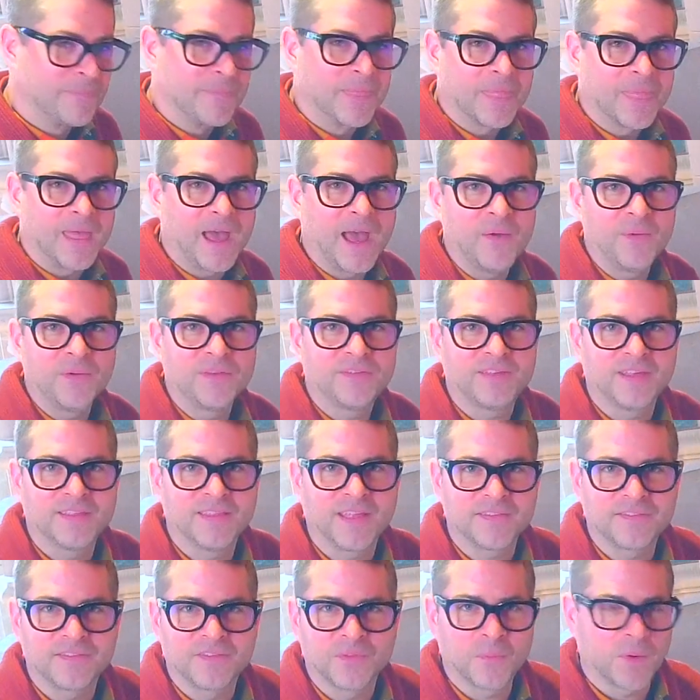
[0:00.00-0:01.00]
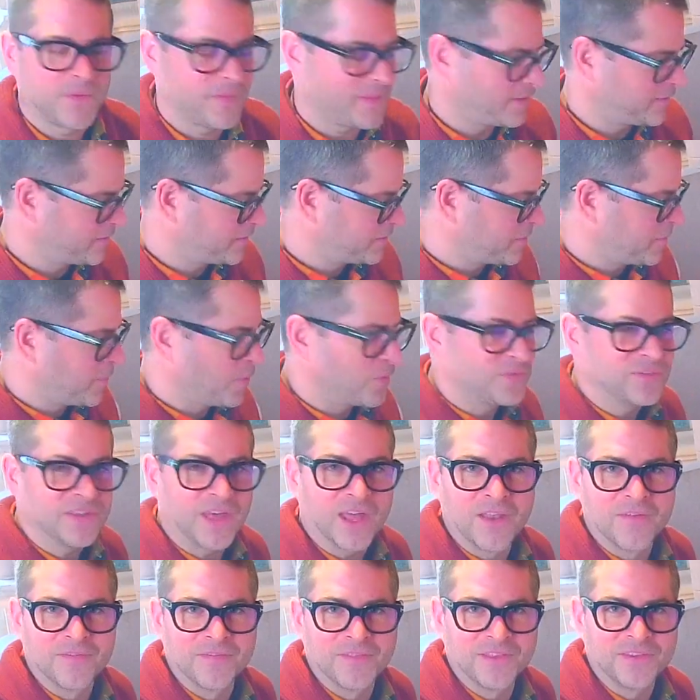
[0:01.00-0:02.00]
I would say that's the one that's the most
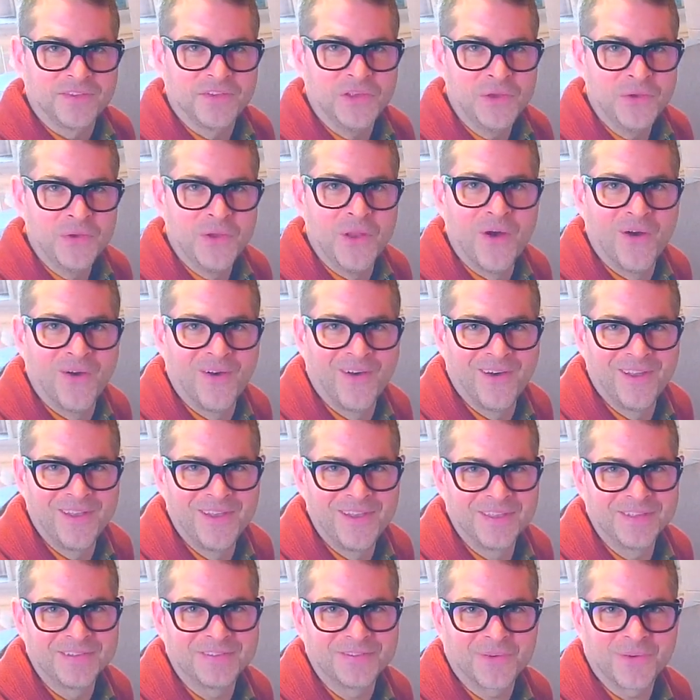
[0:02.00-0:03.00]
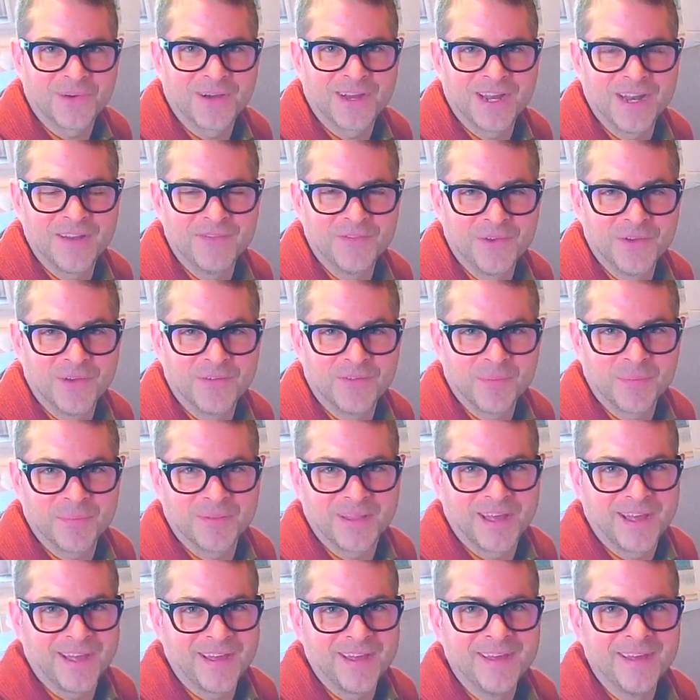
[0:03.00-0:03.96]
out of the tune on this organ if you ever play.